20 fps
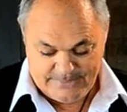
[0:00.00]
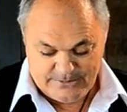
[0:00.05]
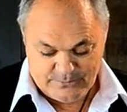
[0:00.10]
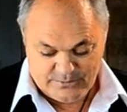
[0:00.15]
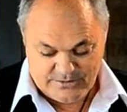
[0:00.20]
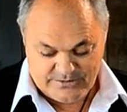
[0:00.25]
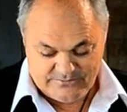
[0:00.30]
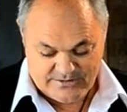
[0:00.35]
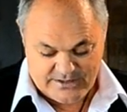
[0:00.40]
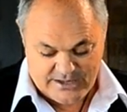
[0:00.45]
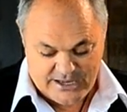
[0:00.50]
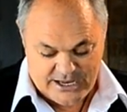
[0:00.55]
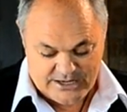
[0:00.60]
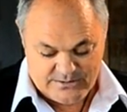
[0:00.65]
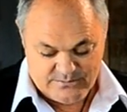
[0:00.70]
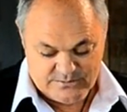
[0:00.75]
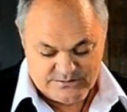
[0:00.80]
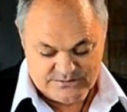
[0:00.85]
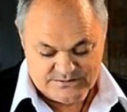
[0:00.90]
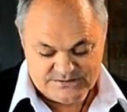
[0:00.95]
we have the
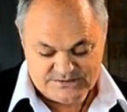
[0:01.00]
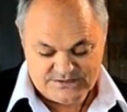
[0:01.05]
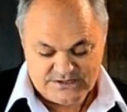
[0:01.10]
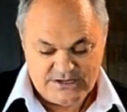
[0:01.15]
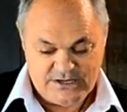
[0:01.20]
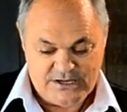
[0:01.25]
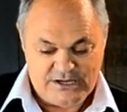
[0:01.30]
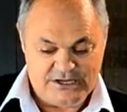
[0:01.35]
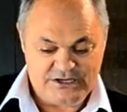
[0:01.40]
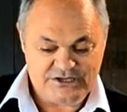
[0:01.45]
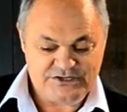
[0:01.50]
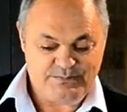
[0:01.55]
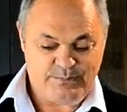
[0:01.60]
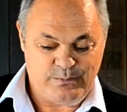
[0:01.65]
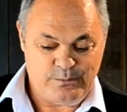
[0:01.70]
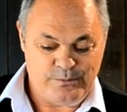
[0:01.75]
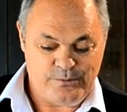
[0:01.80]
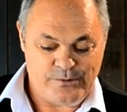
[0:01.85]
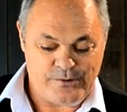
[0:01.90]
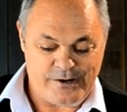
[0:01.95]
Adnams
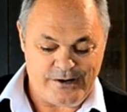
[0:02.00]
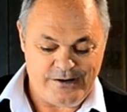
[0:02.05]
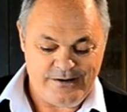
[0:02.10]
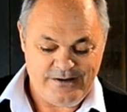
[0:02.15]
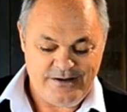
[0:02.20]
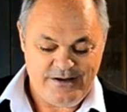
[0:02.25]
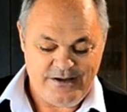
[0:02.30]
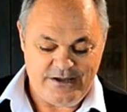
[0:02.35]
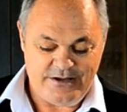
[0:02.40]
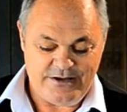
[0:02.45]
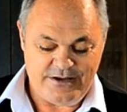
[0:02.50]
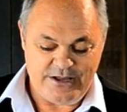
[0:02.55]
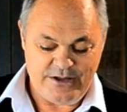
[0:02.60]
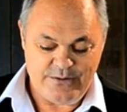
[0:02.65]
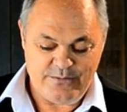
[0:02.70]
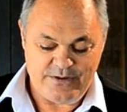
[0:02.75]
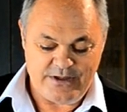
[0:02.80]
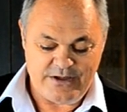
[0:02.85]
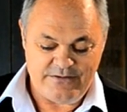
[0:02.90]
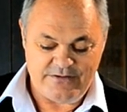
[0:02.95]
Explorer. And here
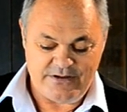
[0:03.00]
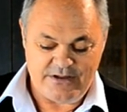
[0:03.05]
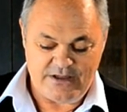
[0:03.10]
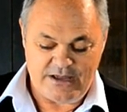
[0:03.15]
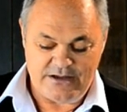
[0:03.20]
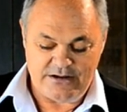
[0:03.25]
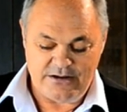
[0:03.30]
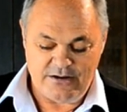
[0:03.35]
we have a